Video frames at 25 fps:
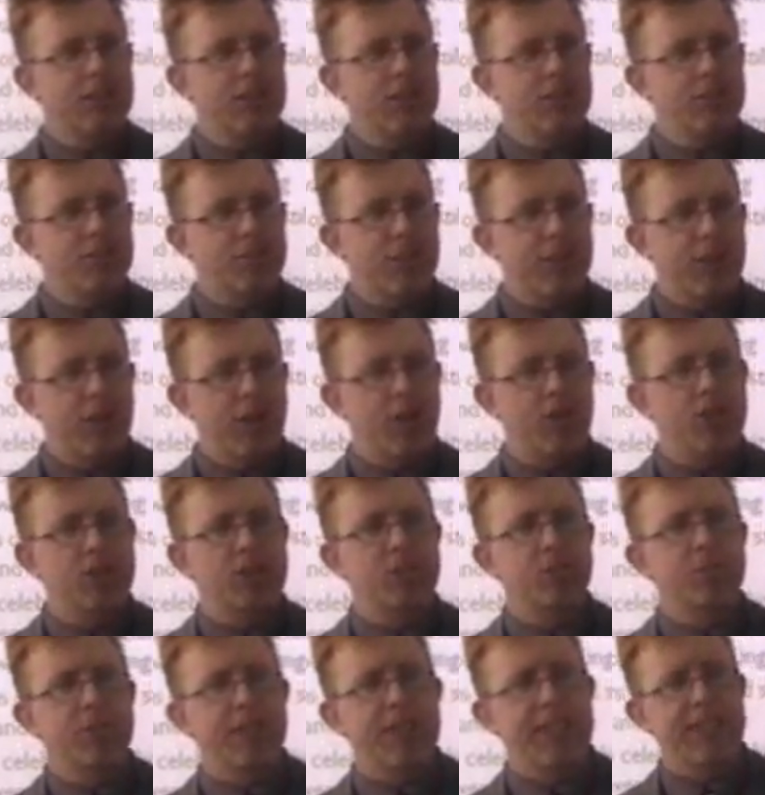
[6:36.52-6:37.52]
but
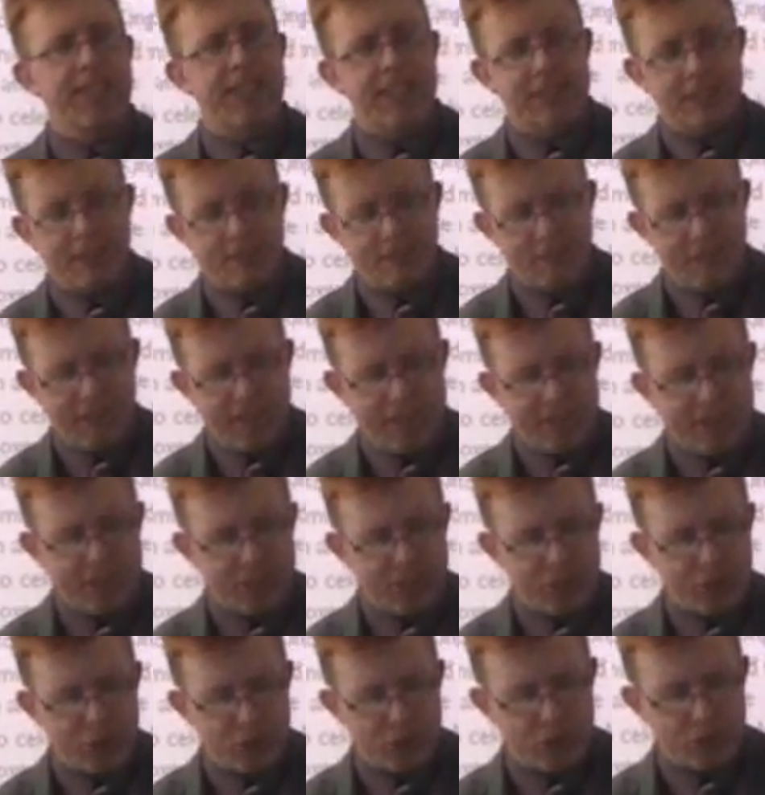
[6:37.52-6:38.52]
ultimately their defeat is
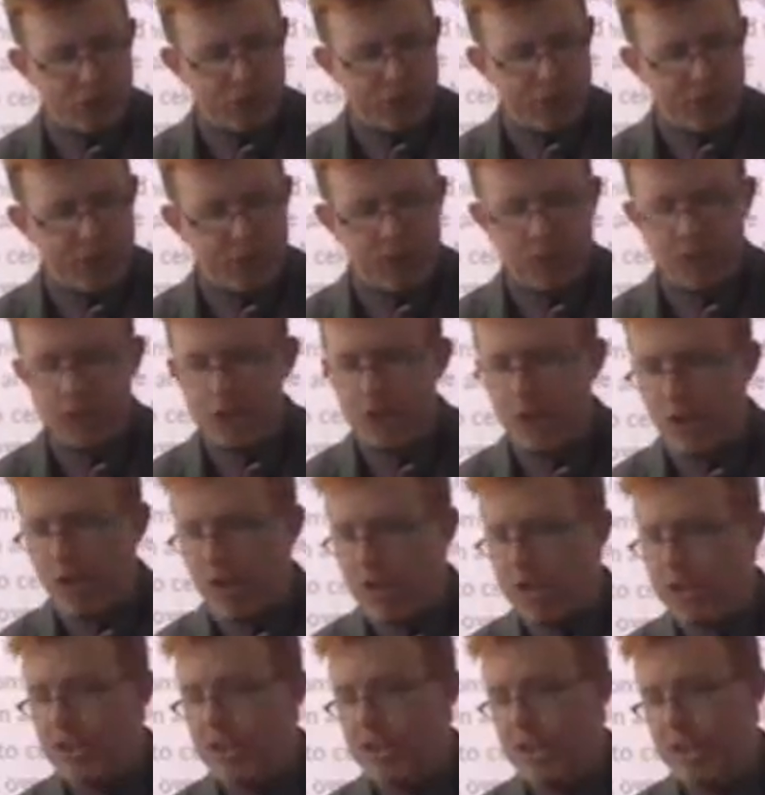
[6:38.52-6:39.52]
assured because
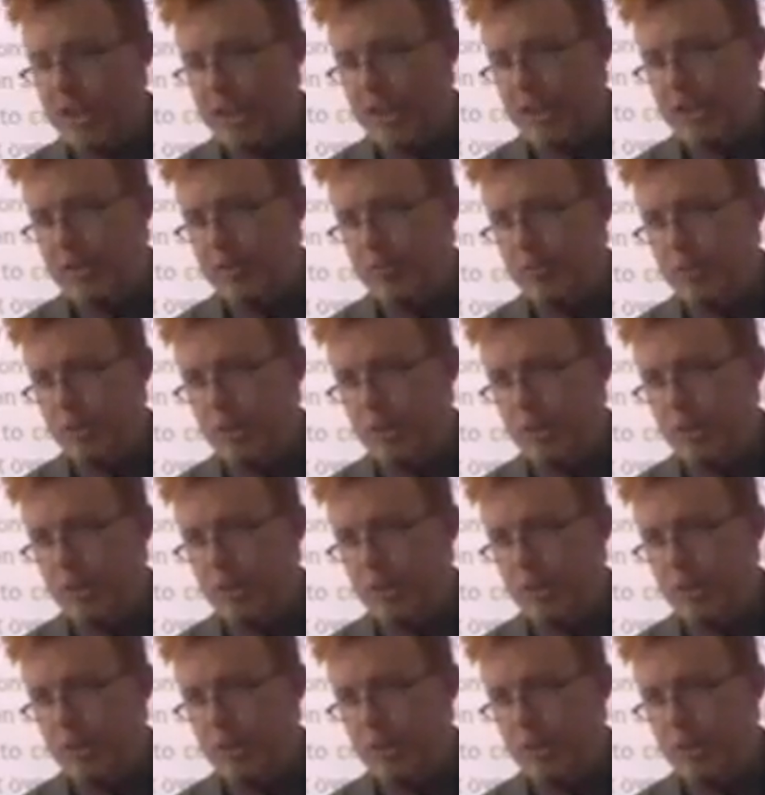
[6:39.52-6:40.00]
God's kingdom,